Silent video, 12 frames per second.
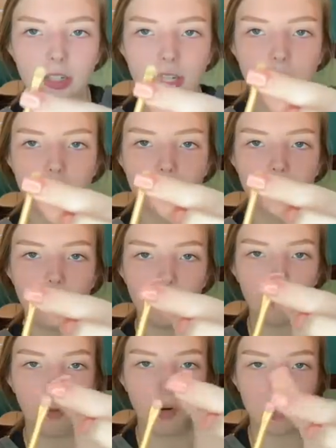and kind
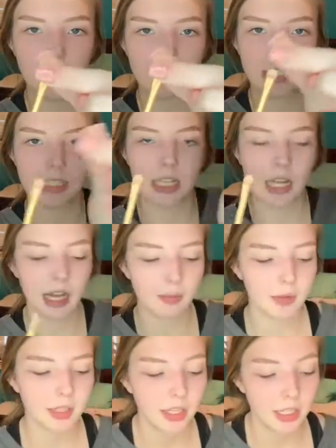of pointed at the
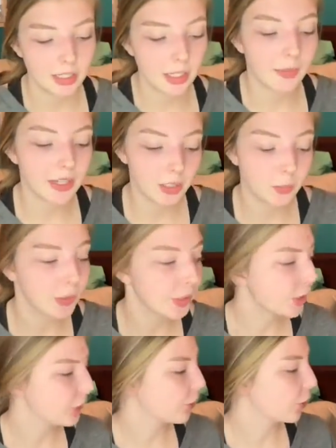top, so it makes it really
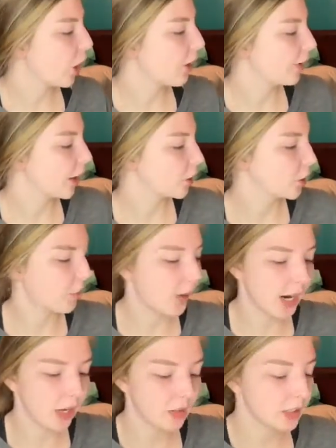good for carving out your
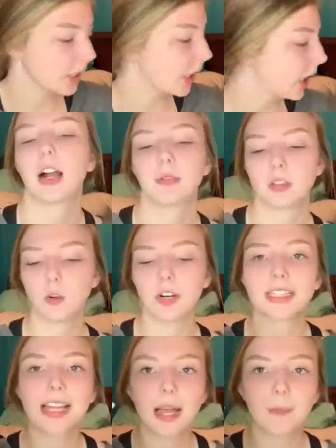brows. I'm just going to
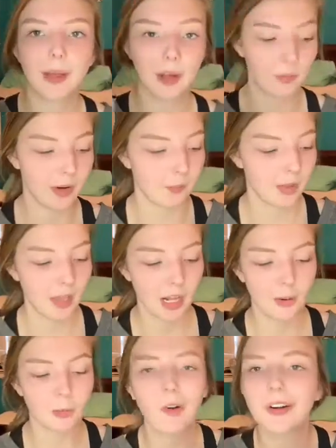take a makeup wipe.
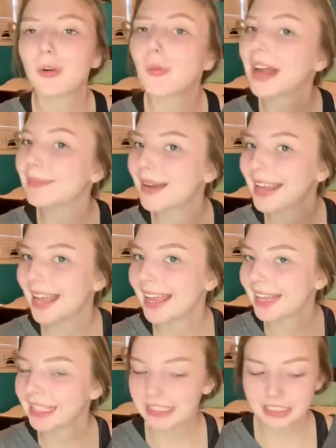I'm going to wipe my
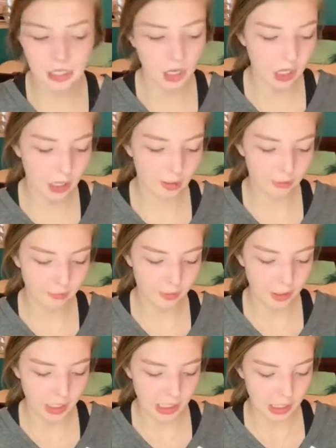hands off
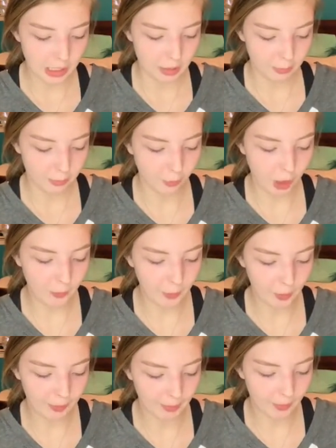before I
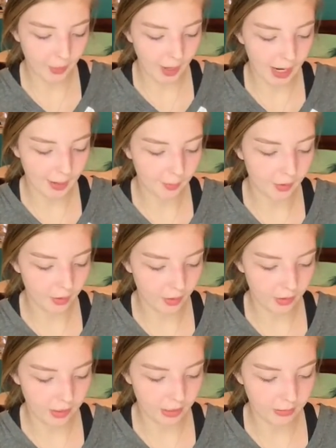put my primer
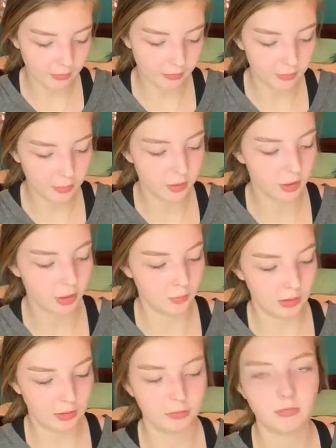on, just to
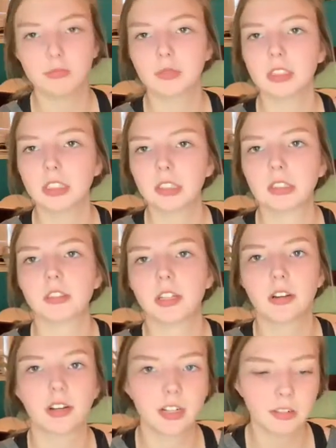be
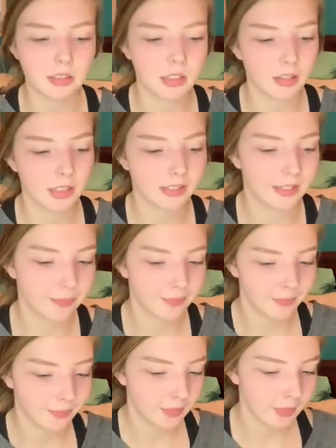sanitary and everything like that.
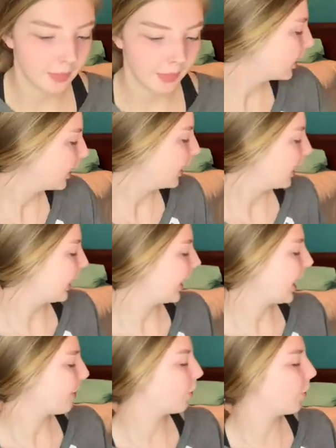And
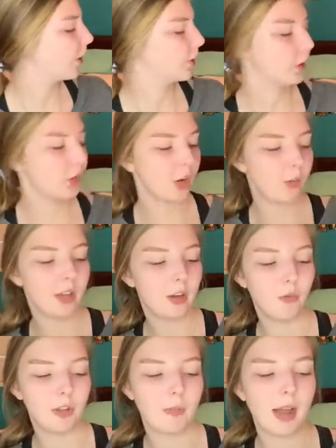now I'm going to go in
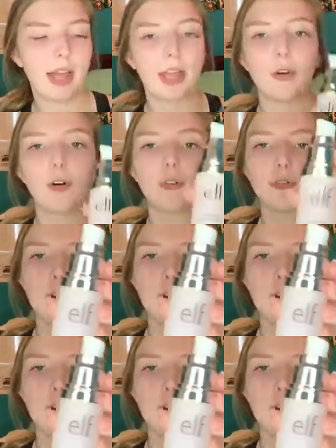with my e.l.f.